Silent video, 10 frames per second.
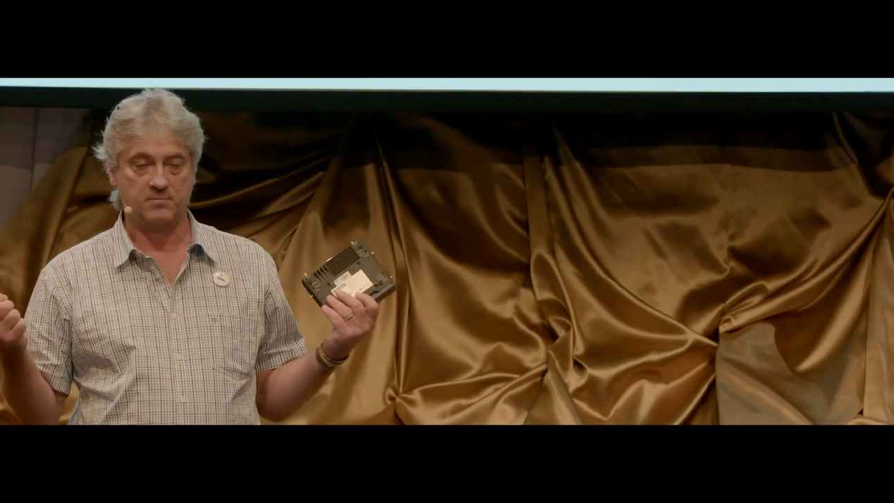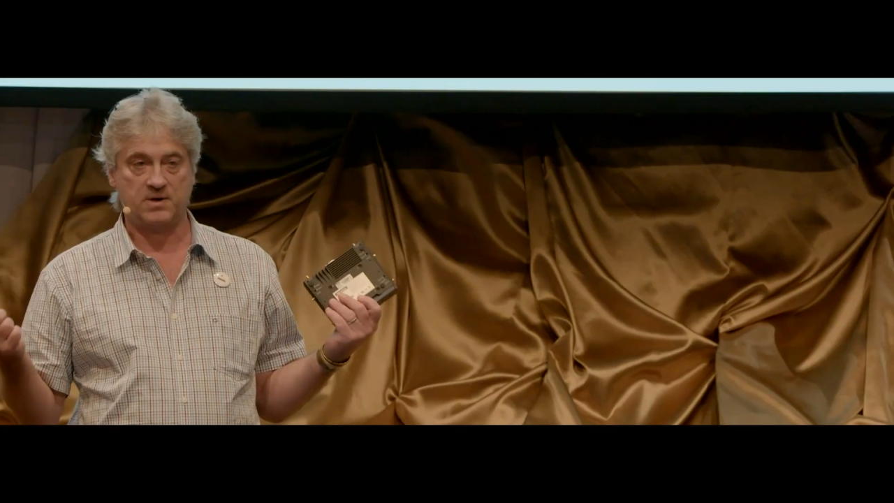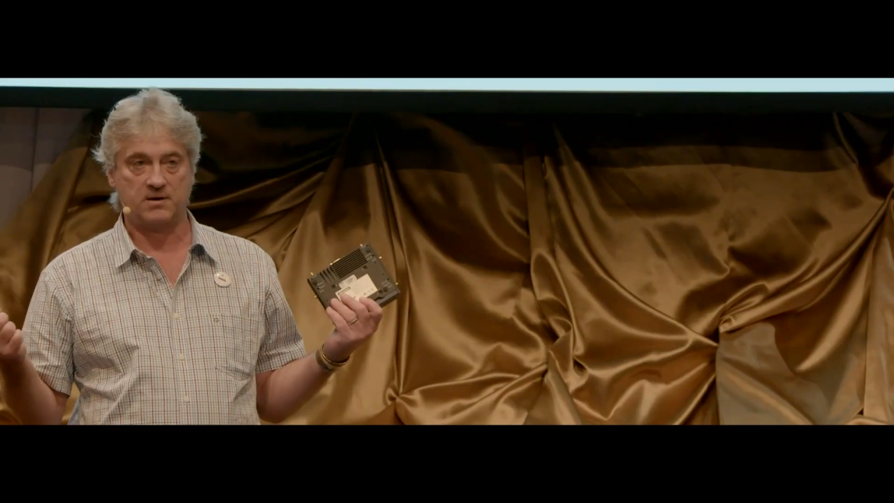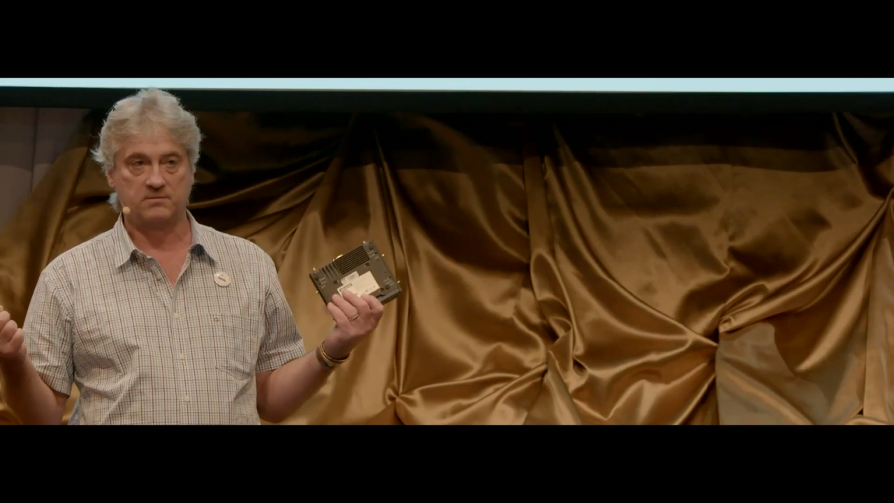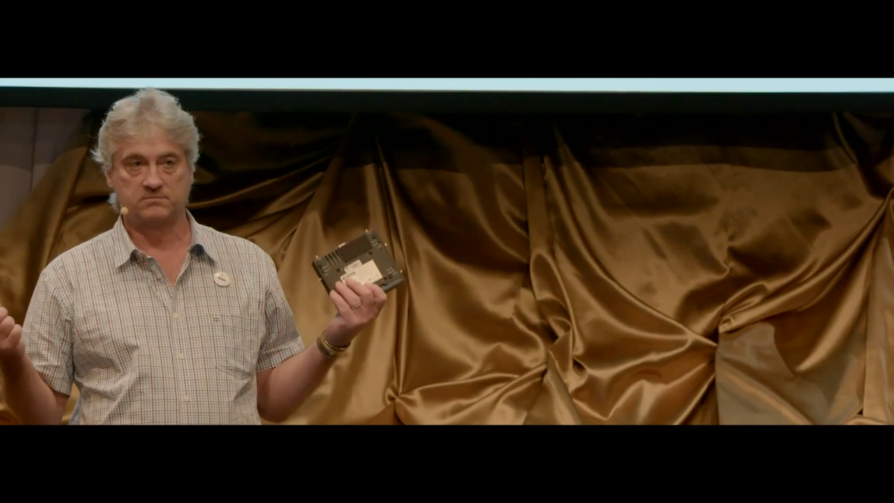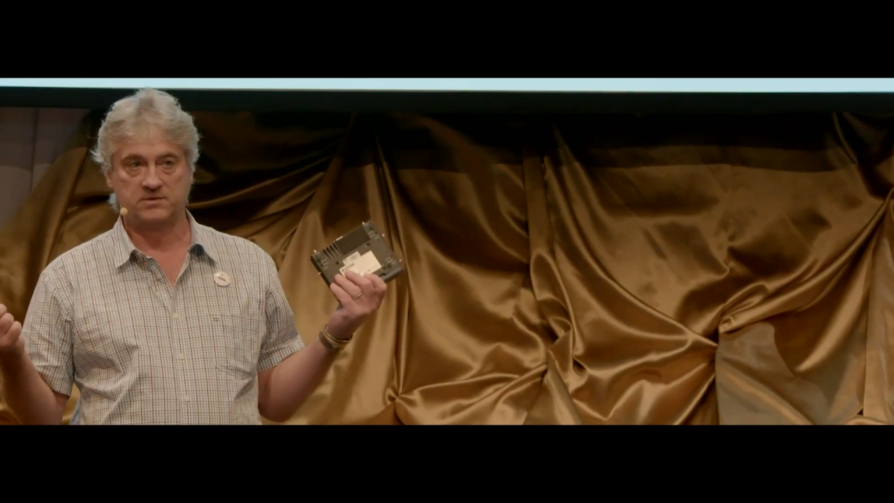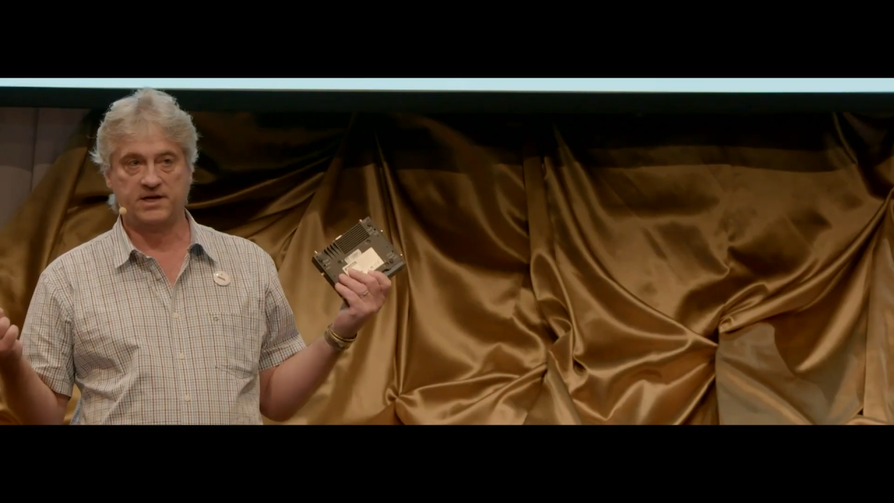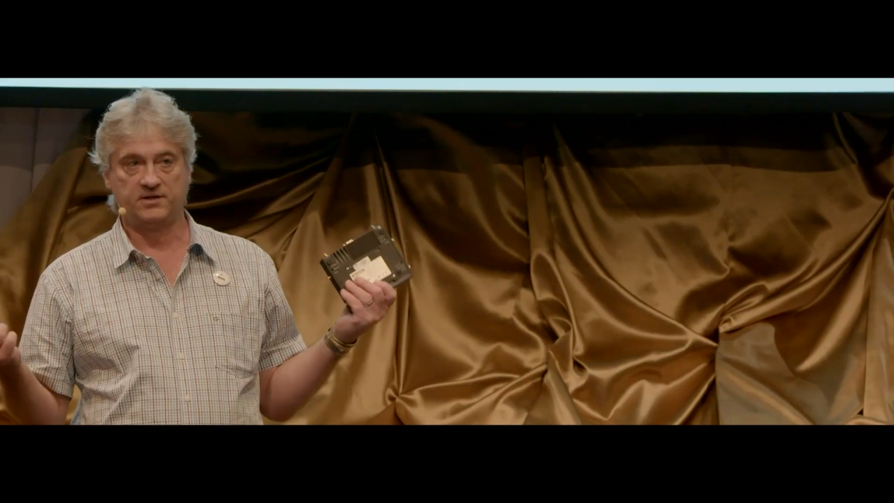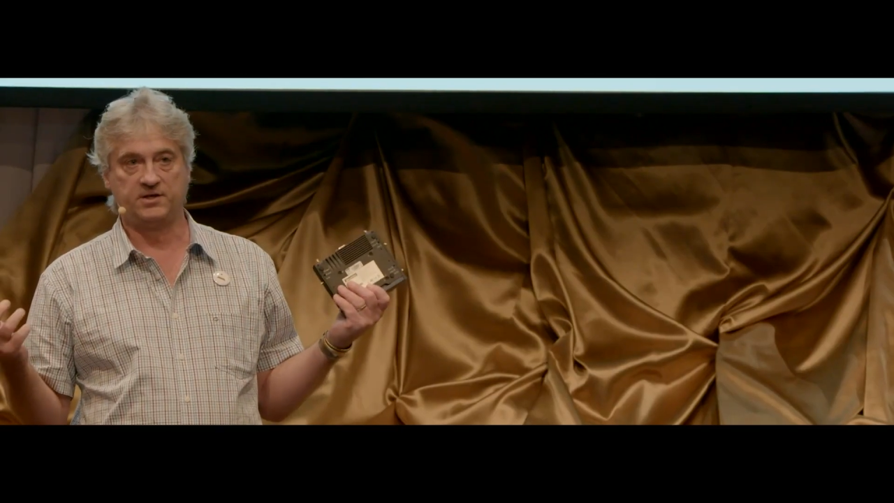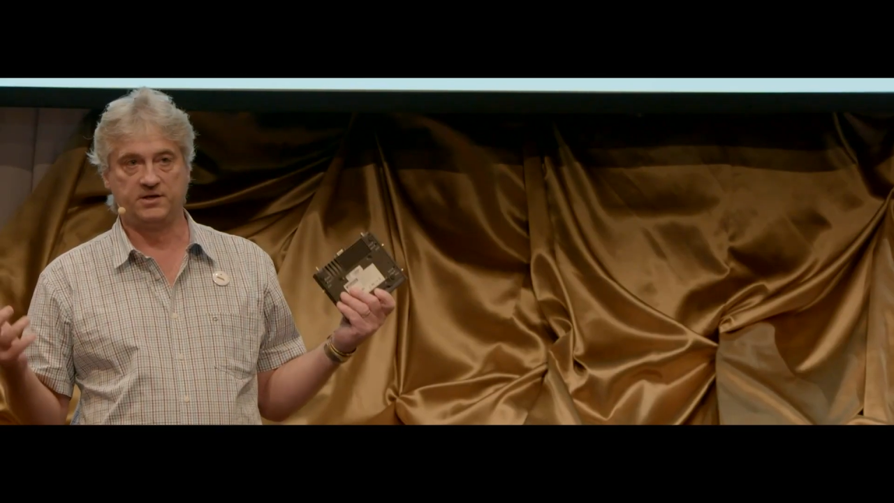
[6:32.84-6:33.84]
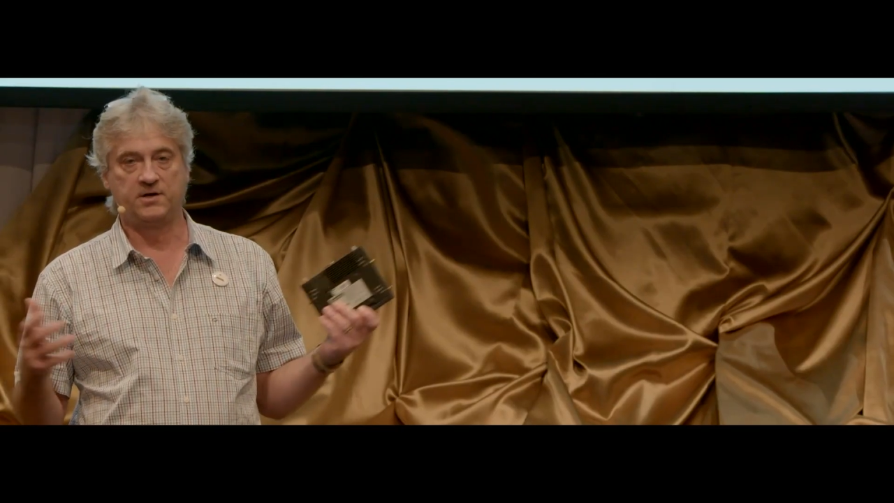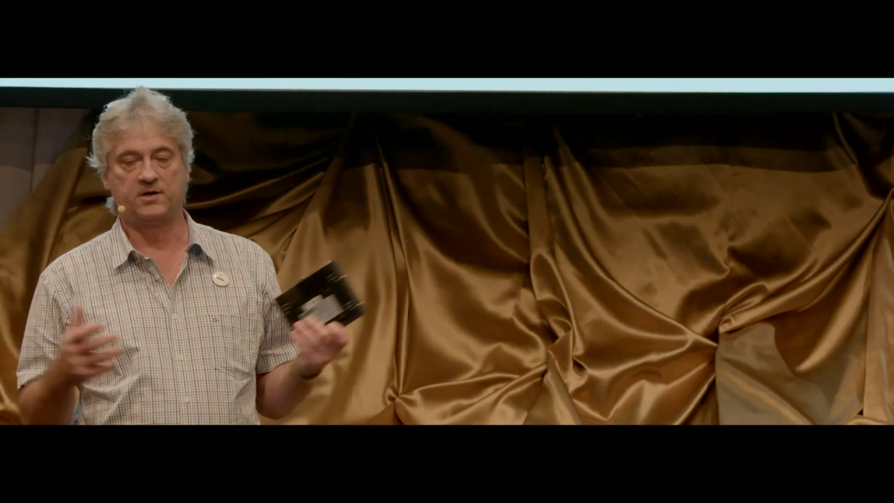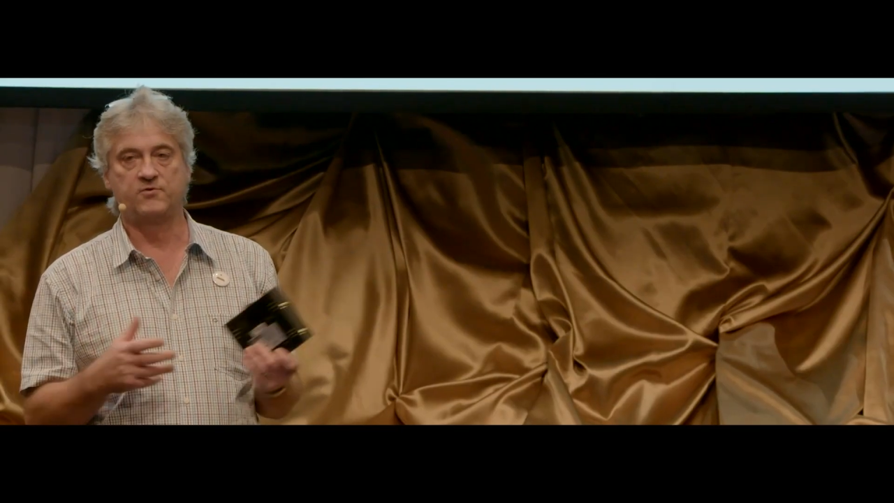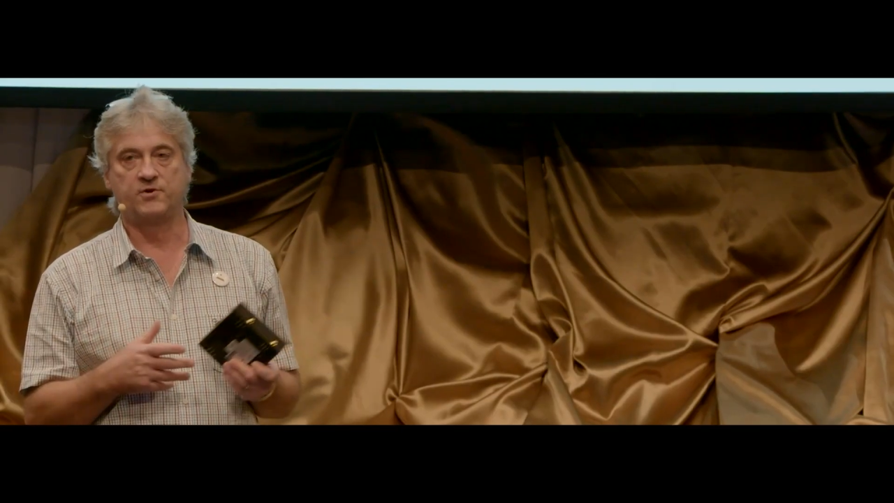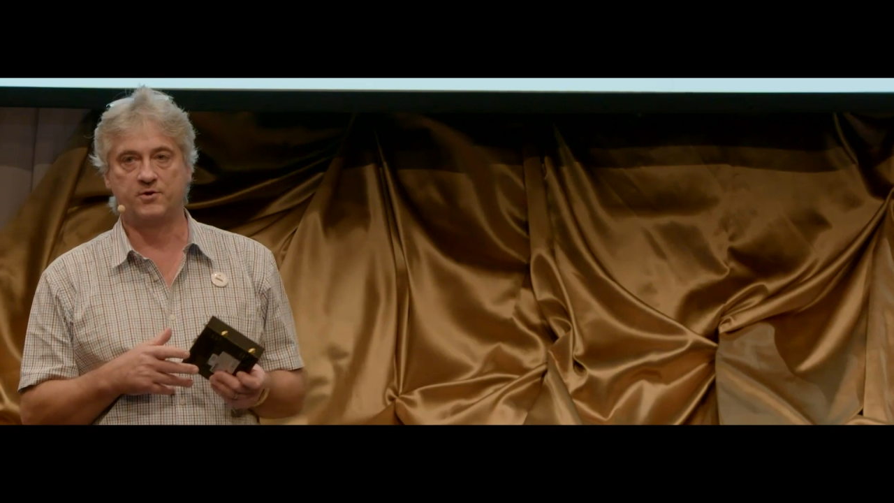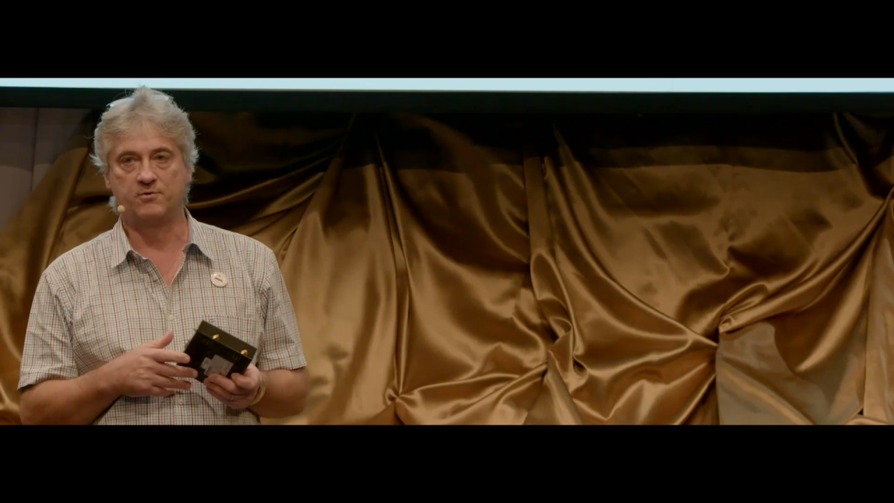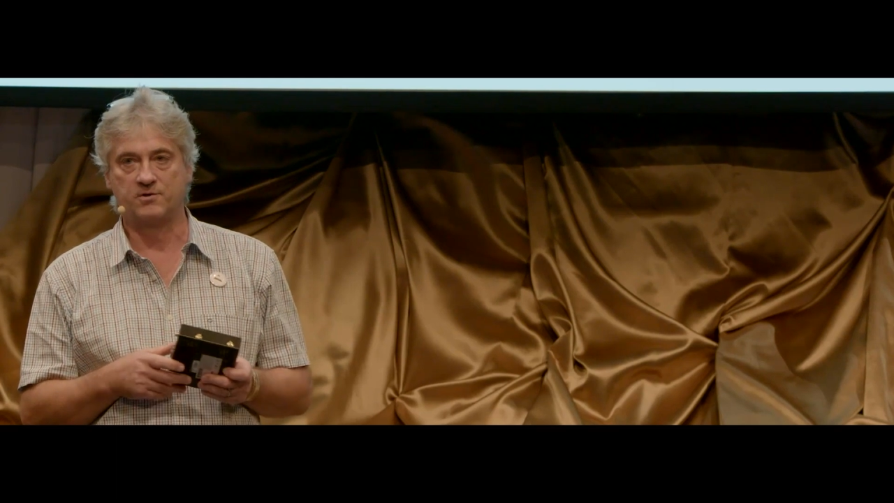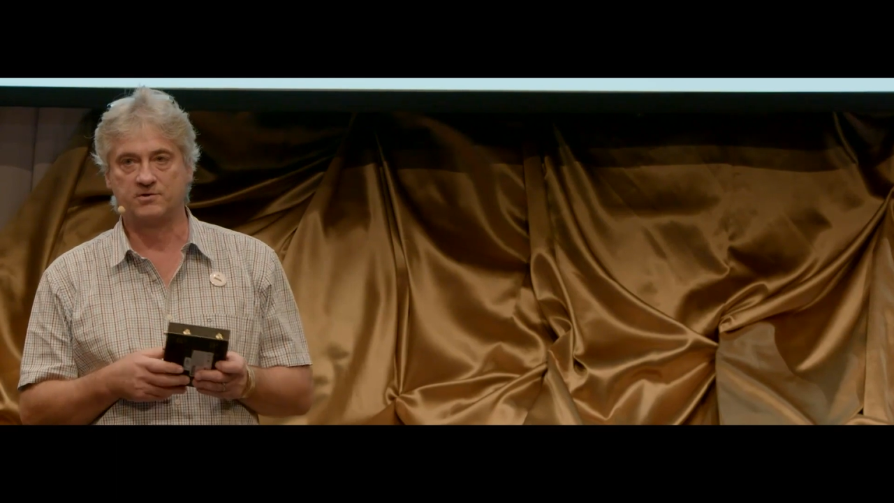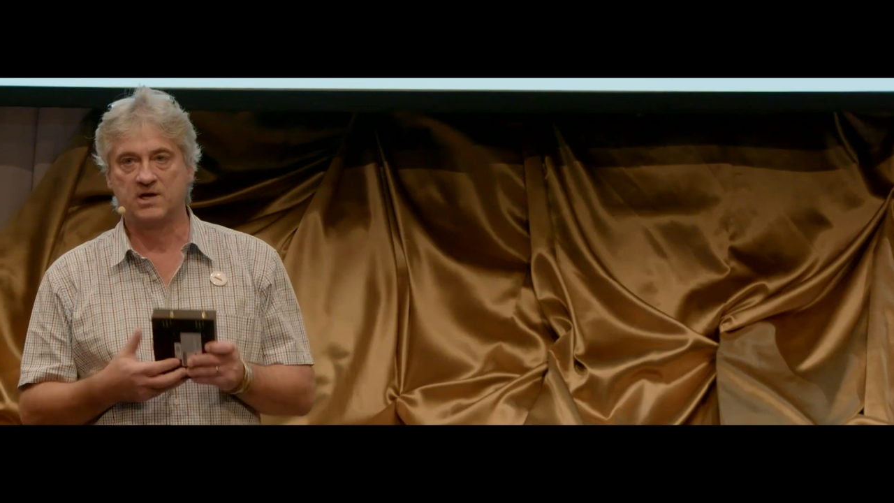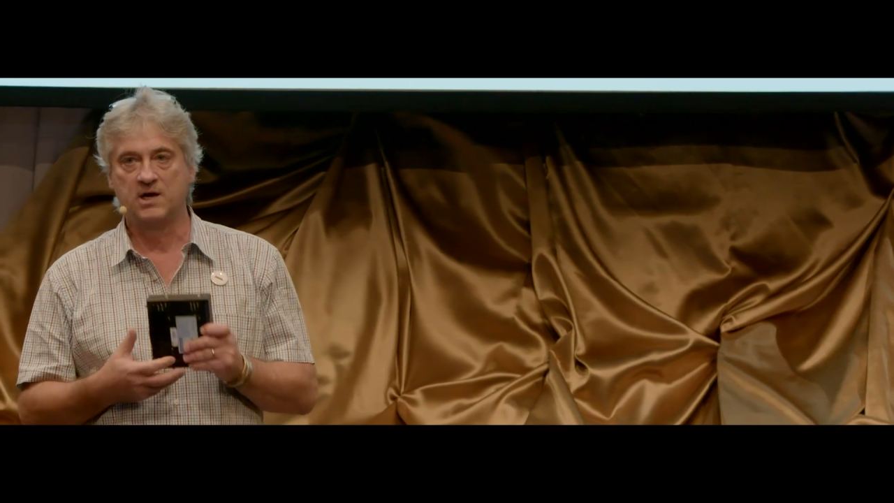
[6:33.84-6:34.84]
about 1,800
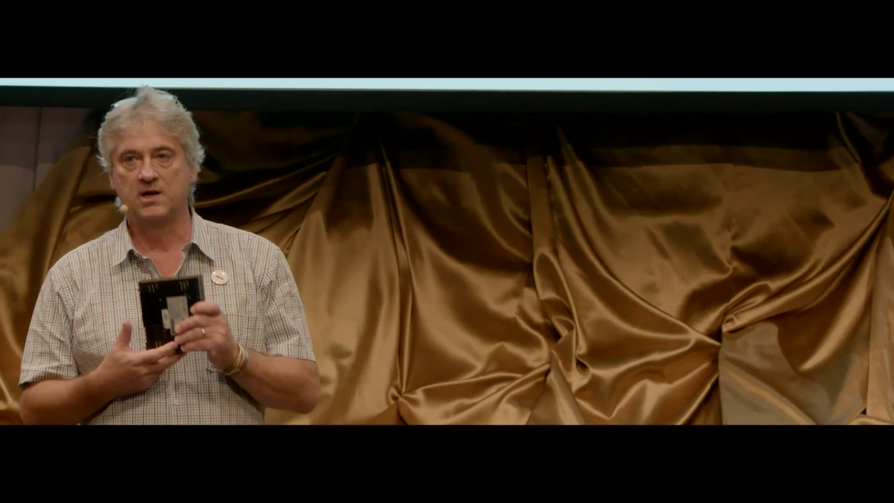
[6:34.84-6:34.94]
euros.